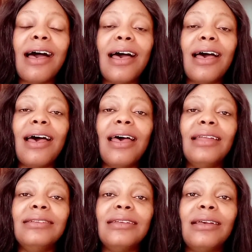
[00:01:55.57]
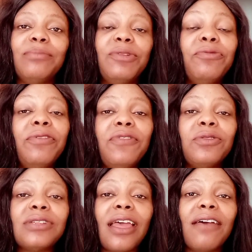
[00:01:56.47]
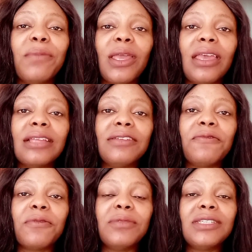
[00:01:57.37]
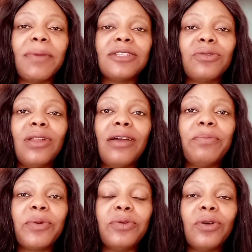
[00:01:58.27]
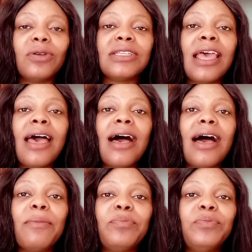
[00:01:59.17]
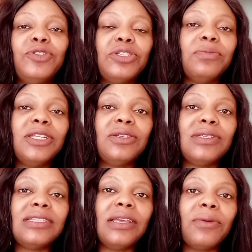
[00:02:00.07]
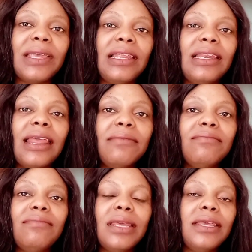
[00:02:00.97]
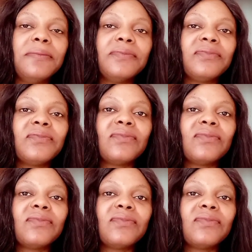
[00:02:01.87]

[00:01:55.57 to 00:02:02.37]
and the reviews I have been getting from this particular product pushed me to say, okay, let me